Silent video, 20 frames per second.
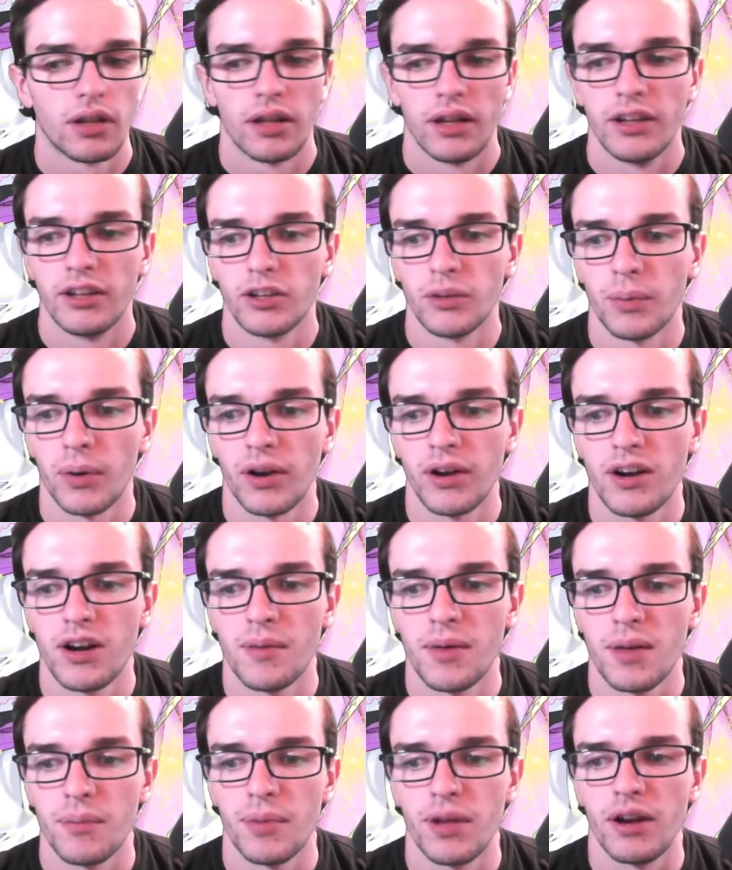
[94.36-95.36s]
This is probably going to
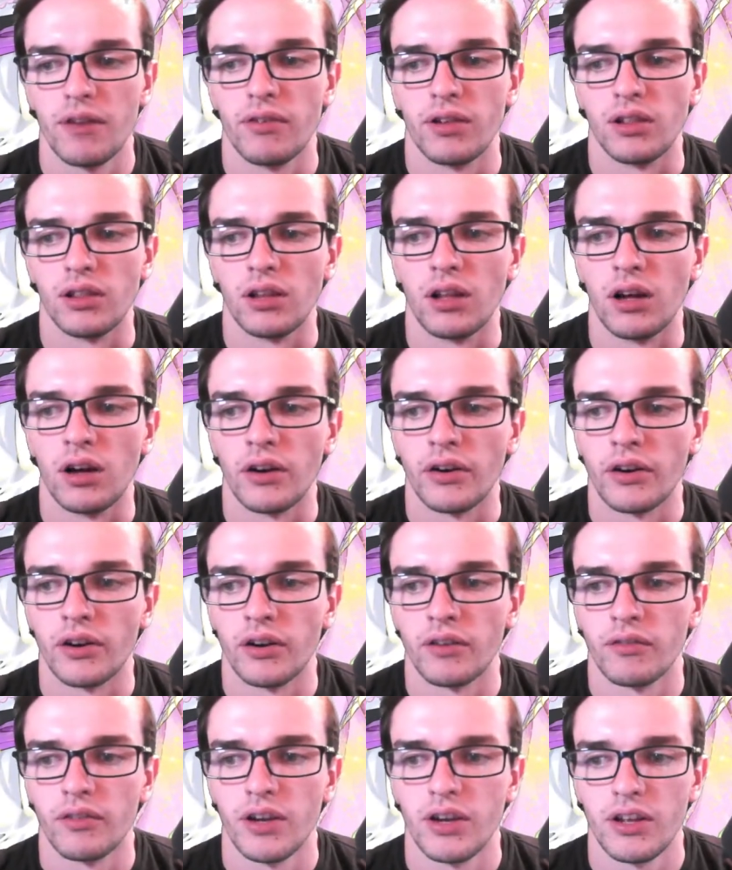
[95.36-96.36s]
be a bit of a longer
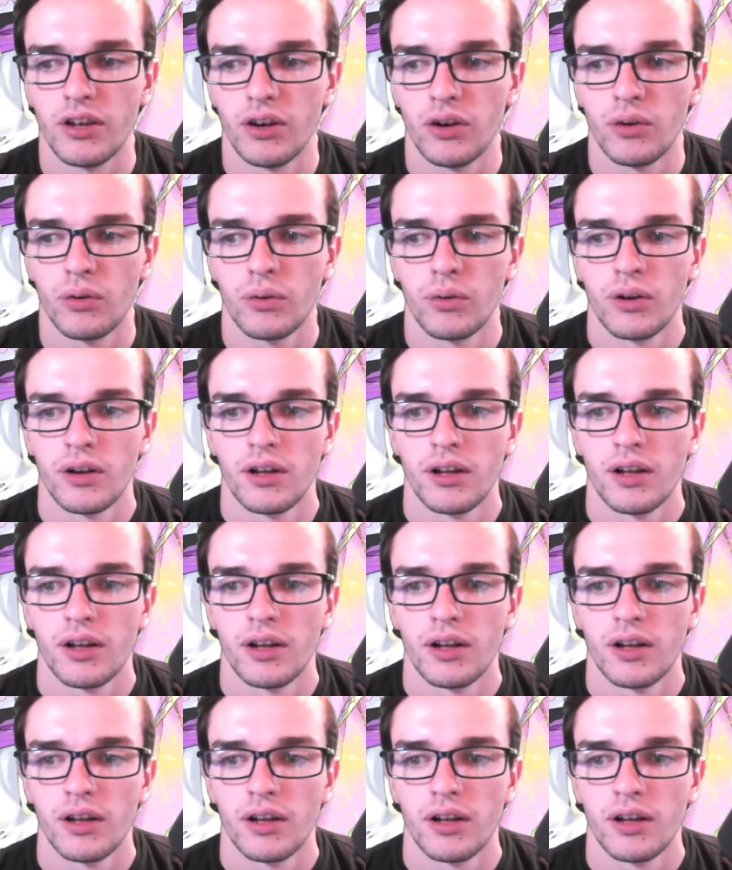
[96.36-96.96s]
video